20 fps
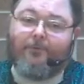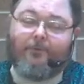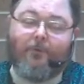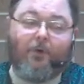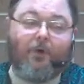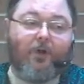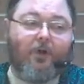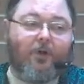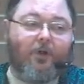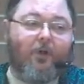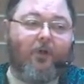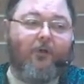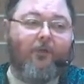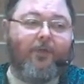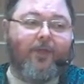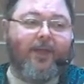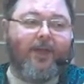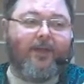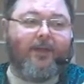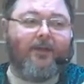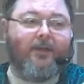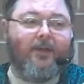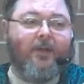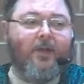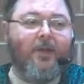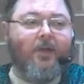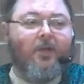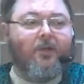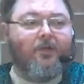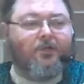to afford clothing,
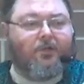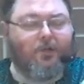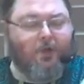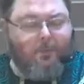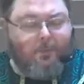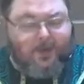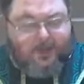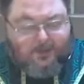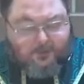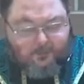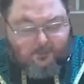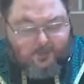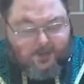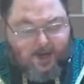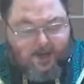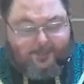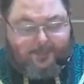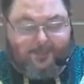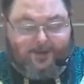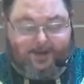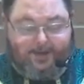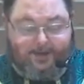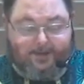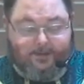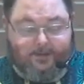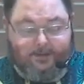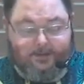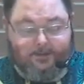so we do nothing.